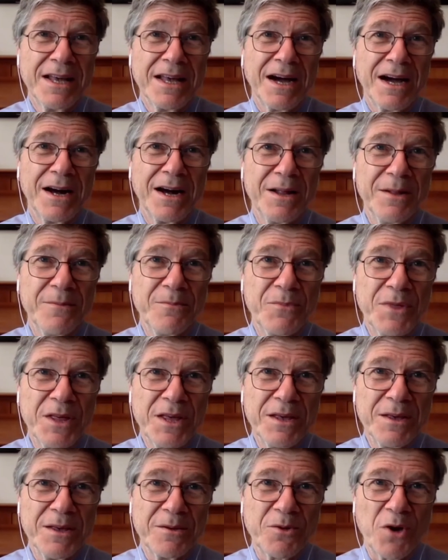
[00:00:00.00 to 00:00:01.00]

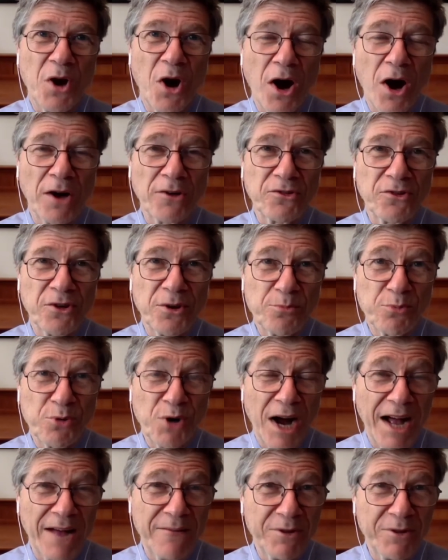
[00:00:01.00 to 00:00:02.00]
The cost to
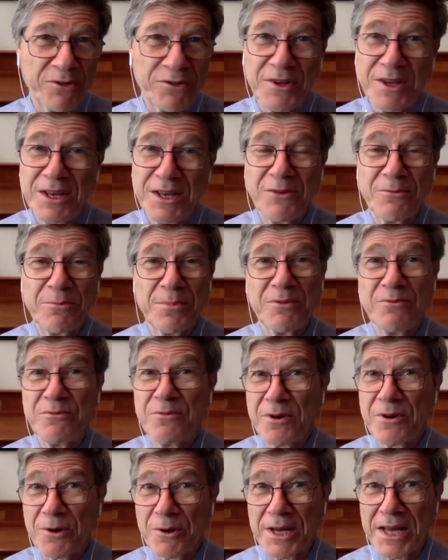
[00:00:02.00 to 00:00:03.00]
privacy have been
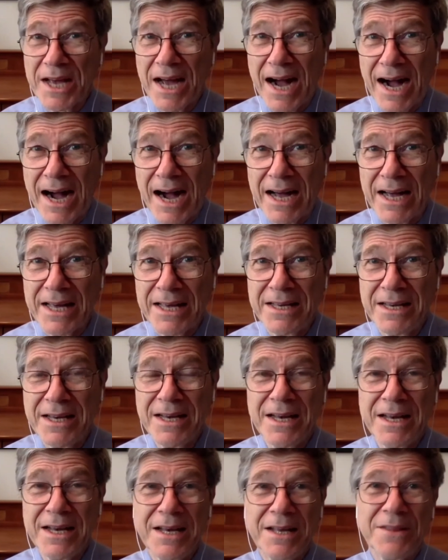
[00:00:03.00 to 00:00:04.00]
very high.
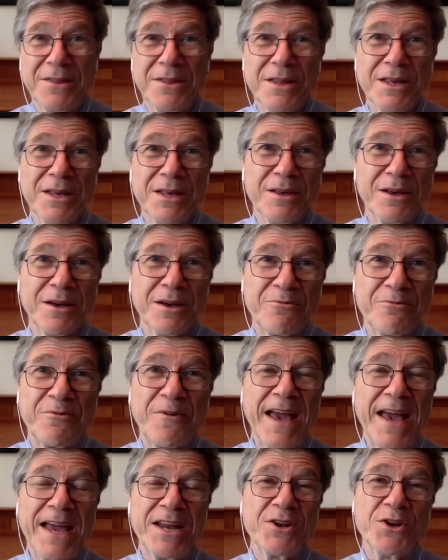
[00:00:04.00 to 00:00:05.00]
The
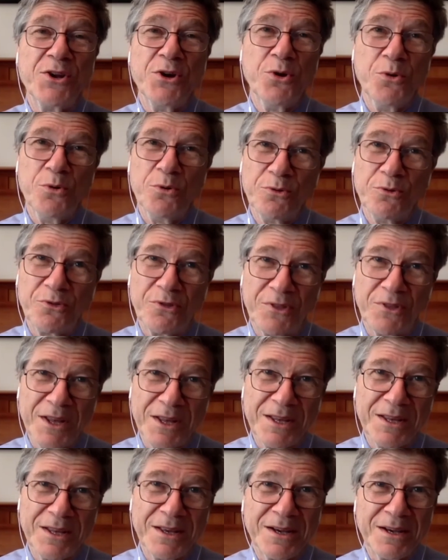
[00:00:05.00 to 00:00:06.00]
fake news,
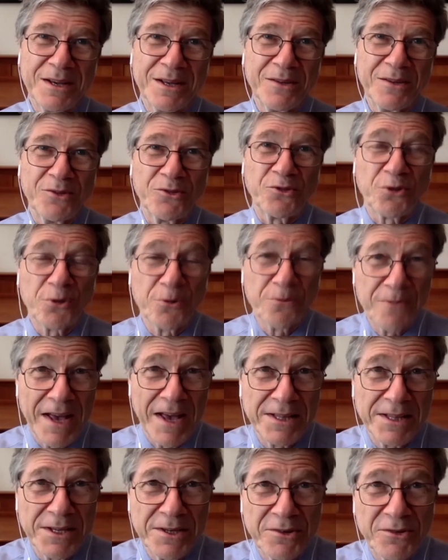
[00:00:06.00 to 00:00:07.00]
the
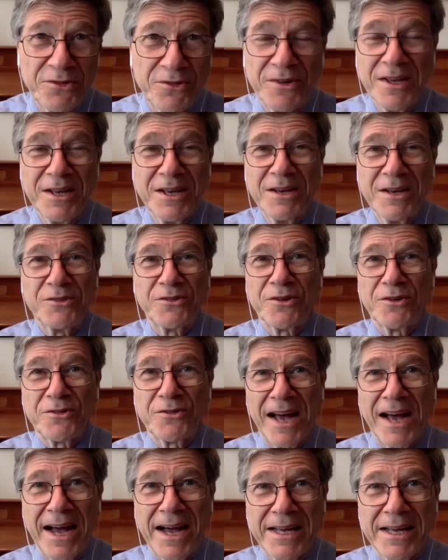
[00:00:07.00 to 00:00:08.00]
surveillance
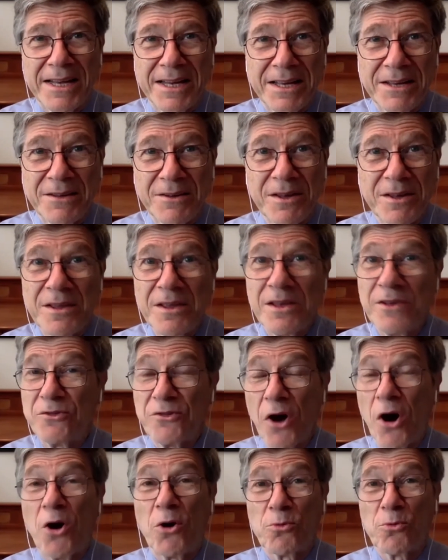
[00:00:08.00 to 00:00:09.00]
society is
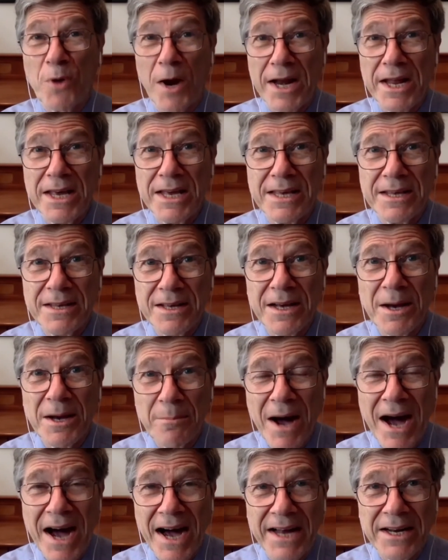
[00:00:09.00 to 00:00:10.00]
already
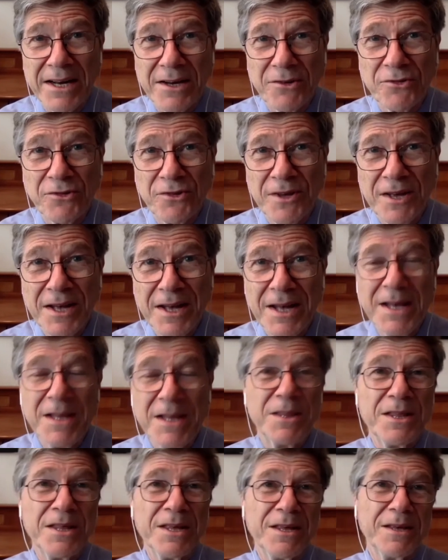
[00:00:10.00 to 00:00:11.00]
upon us.
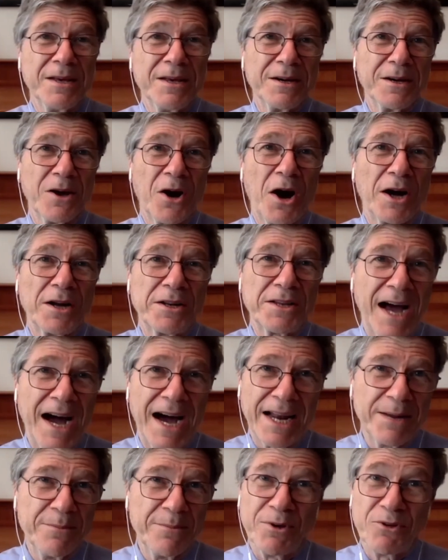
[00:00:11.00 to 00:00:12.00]
The
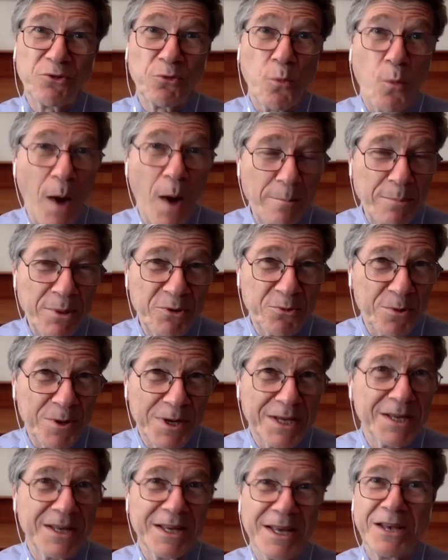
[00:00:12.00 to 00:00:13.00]
autonomous
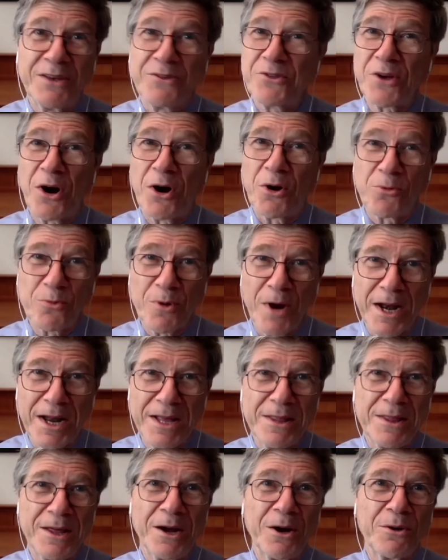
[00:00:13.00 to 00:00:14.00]
weaponry is already
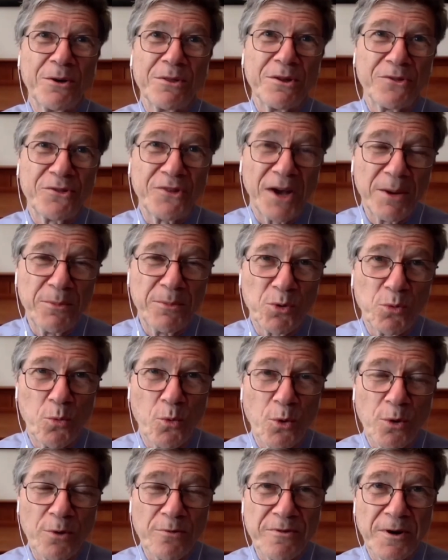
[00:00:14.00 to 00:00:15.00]
there, the cyber
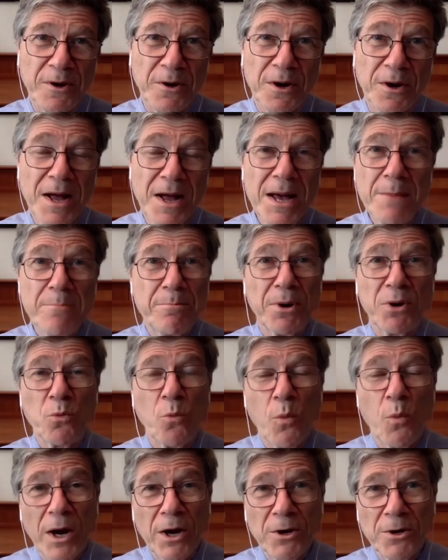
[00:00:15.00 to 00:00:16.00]
warfare. But
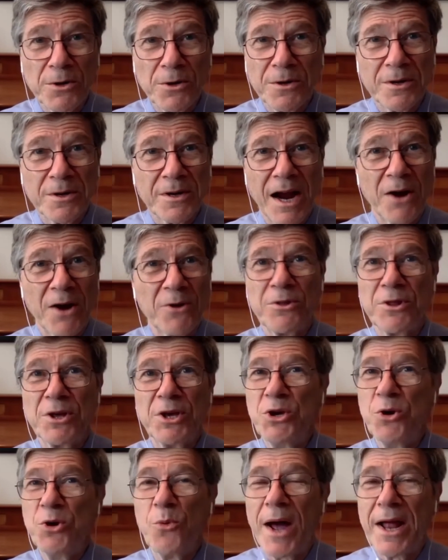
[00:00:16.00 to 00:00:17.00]
where are the
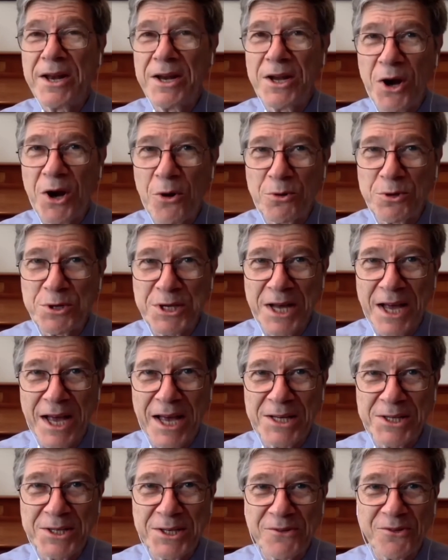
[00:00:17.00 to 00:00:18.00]
UN
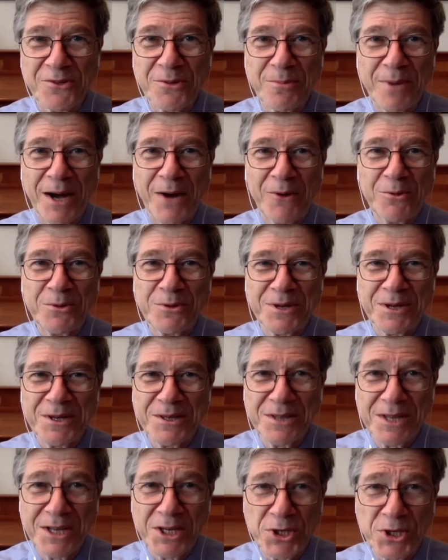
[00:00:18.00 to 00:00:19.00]
negotiations about
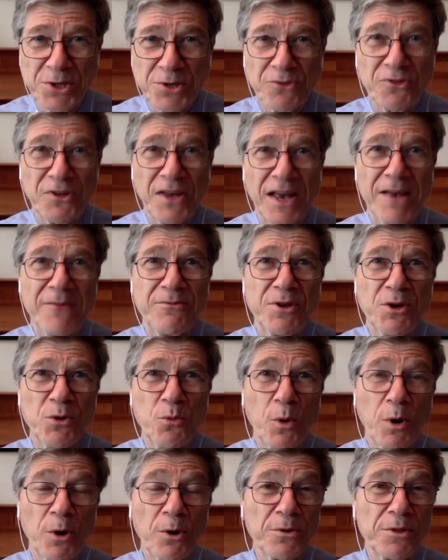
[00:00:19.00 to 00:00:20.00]
digital safety?
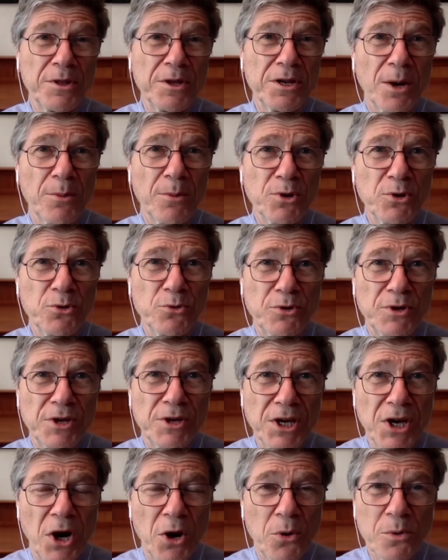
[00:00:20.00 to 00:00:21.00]
Where are the
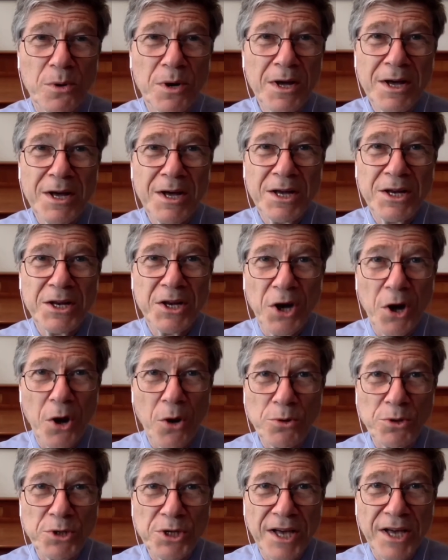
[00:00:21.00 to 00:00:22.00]
WTO
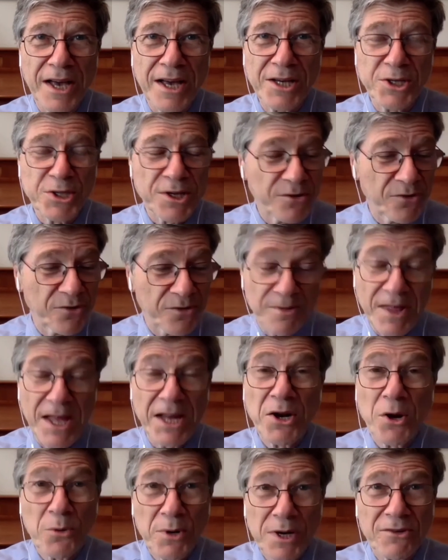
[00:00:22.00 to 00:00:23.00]
negotiations? They
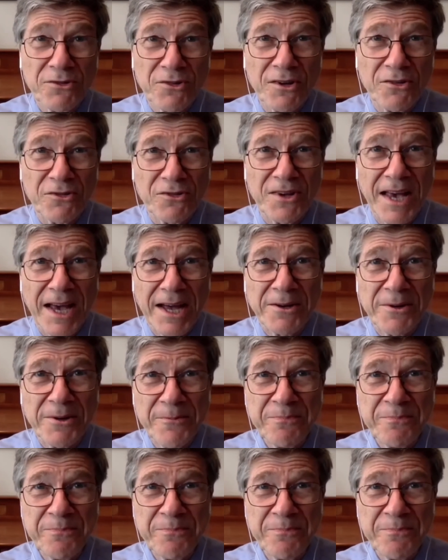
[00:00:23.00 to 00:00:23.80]
don't exist yet.